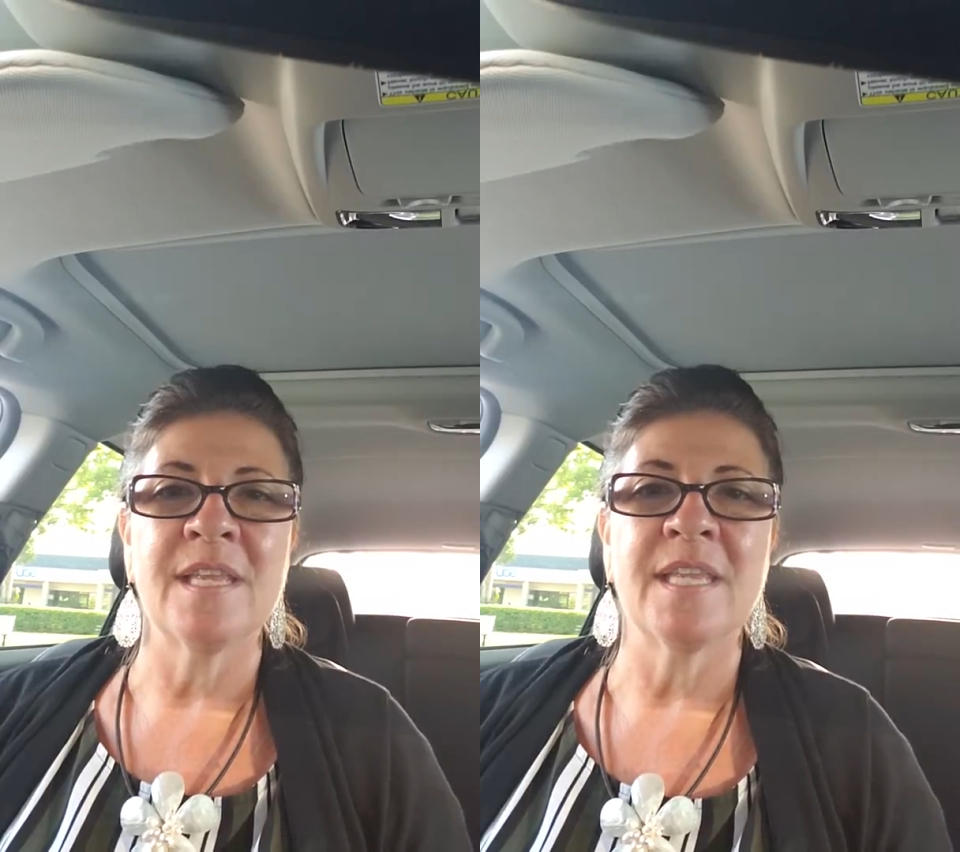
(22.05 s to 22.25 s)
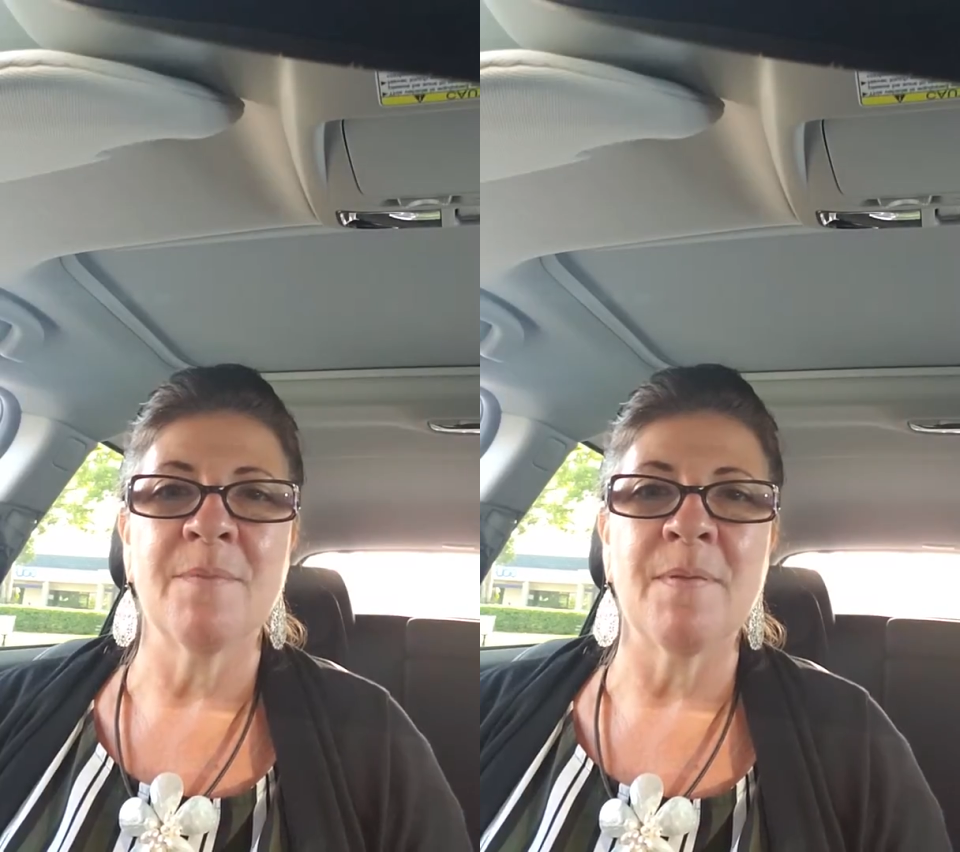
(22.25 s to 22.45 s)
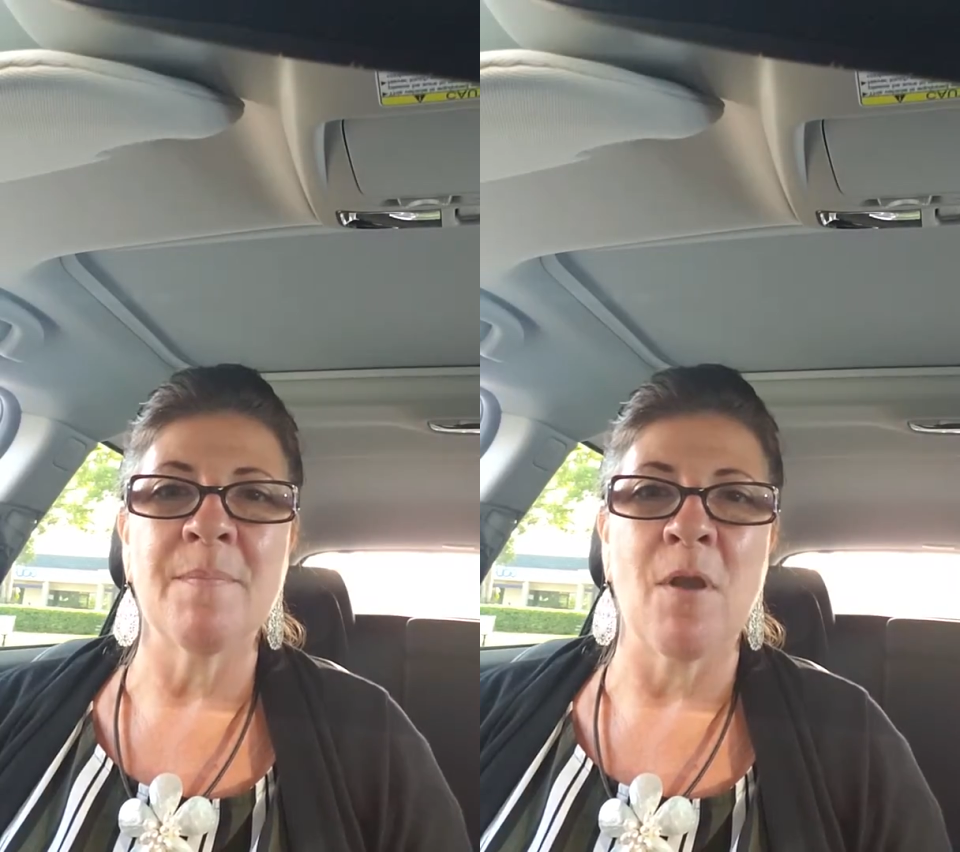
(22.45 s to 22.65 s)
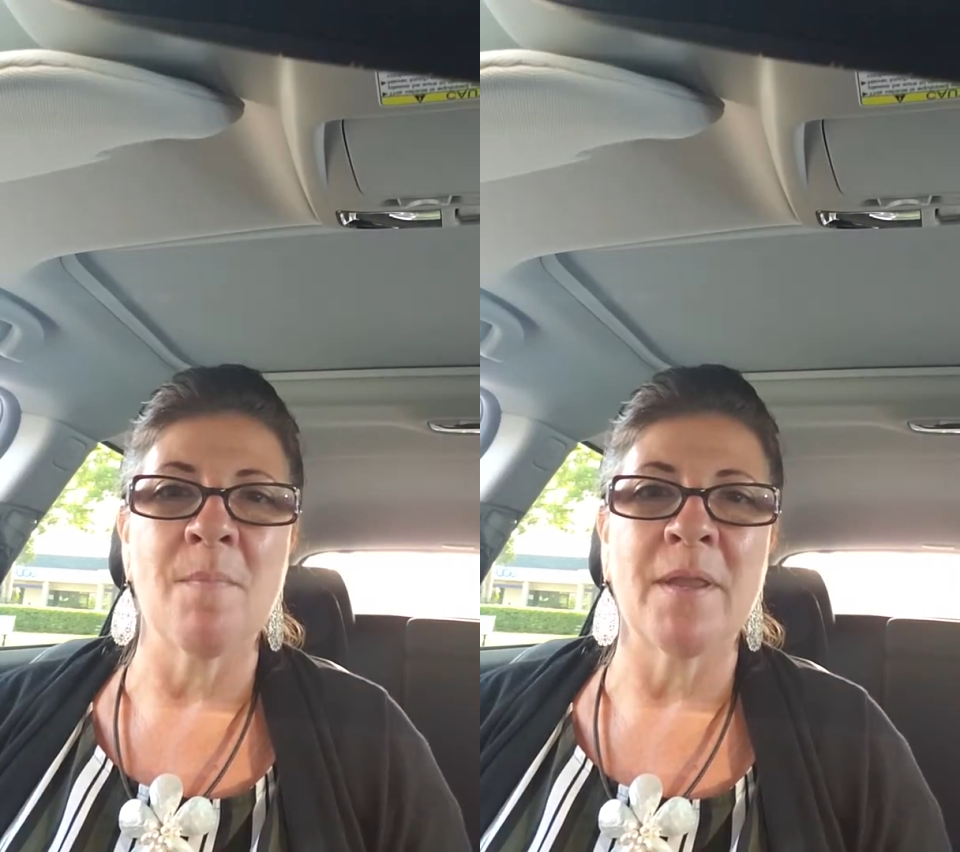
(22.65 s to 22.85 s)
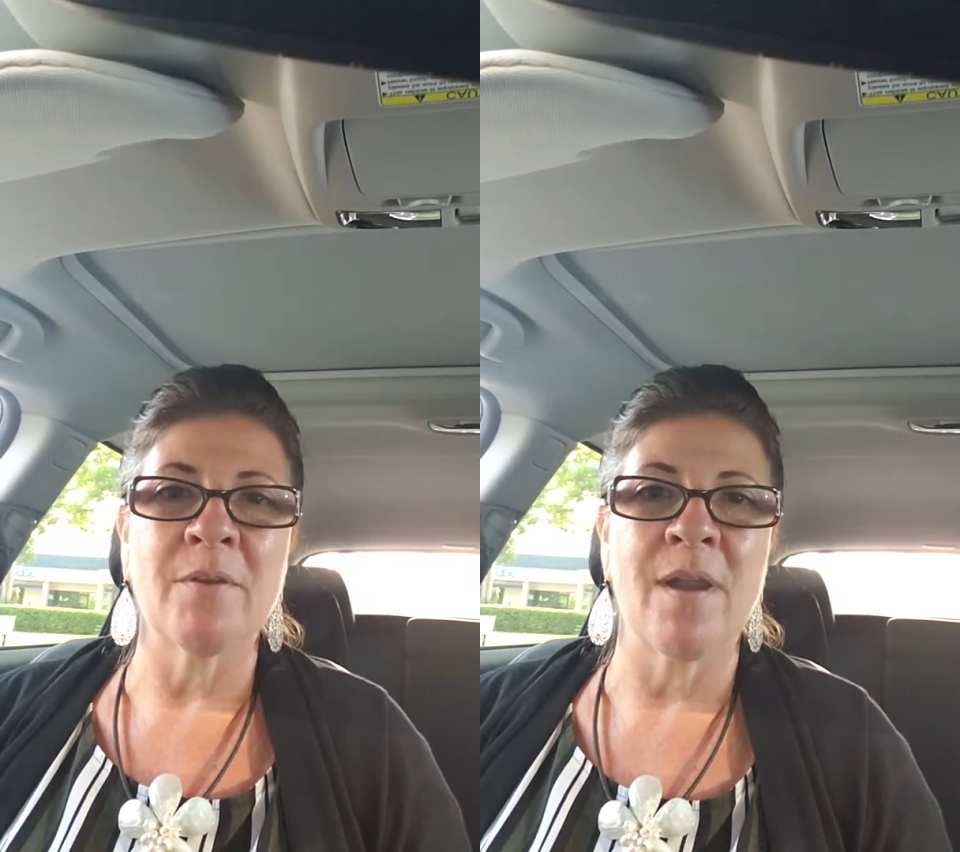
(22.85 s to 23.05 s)
keeping all
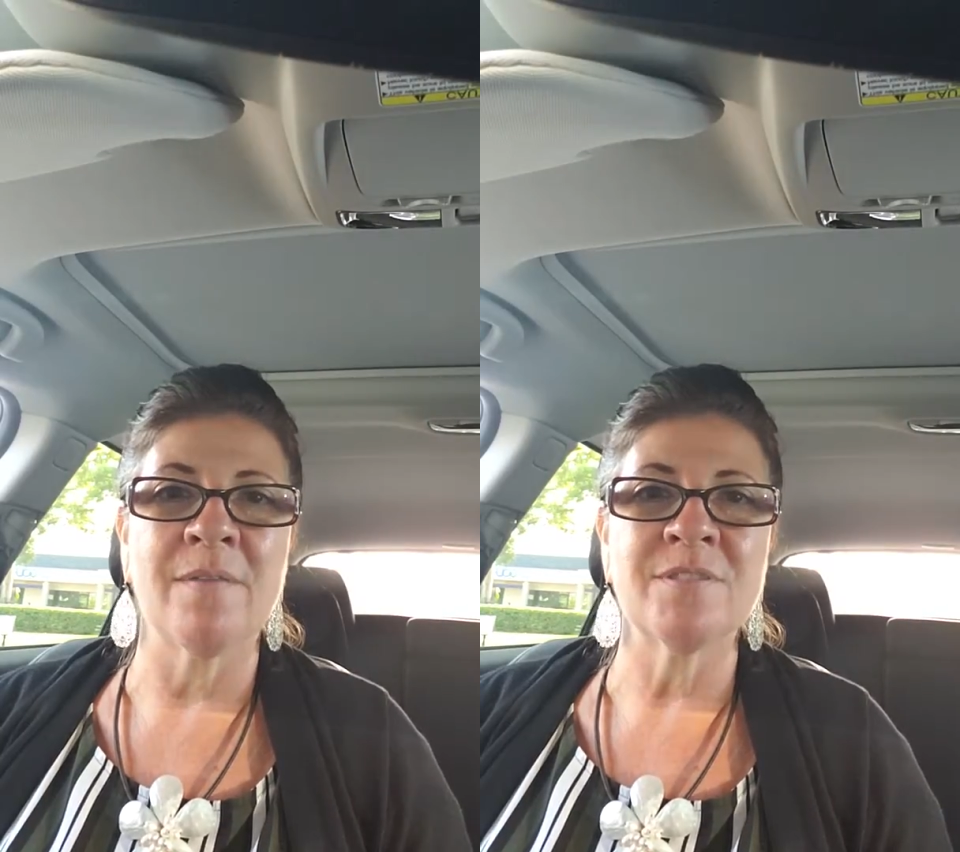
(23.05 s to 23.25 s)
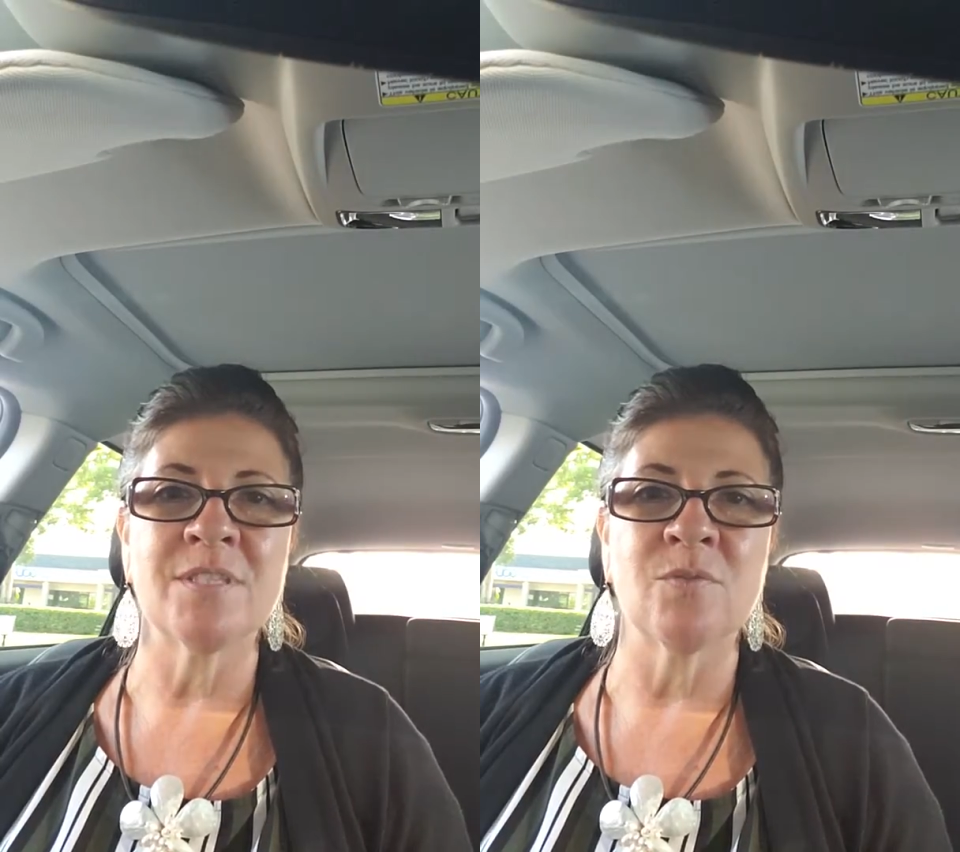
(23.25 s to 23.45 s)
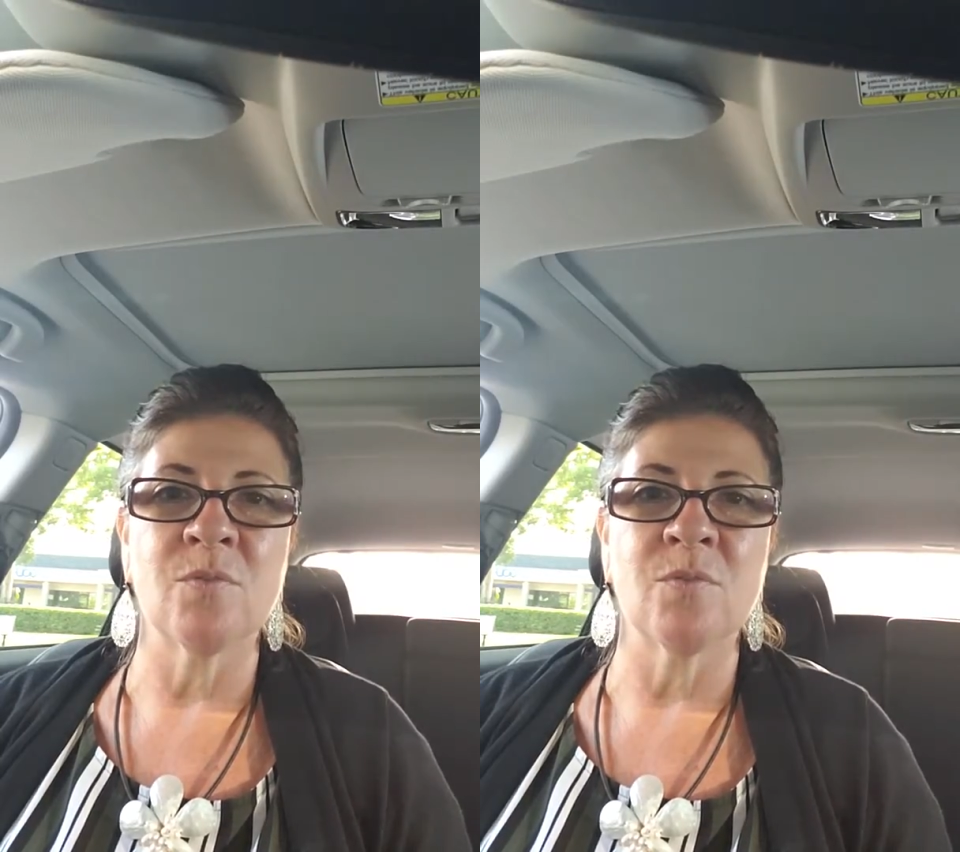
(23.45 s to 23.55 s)
my crafts in